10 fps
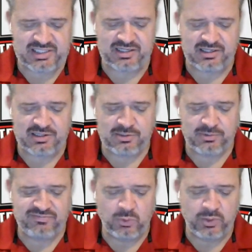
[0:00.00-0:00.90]
at
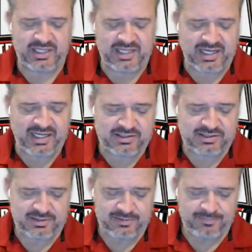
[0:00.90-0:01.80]
348.
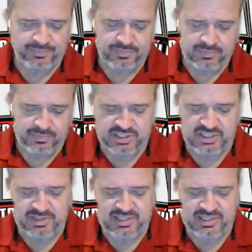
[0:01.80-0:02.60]
Jimmy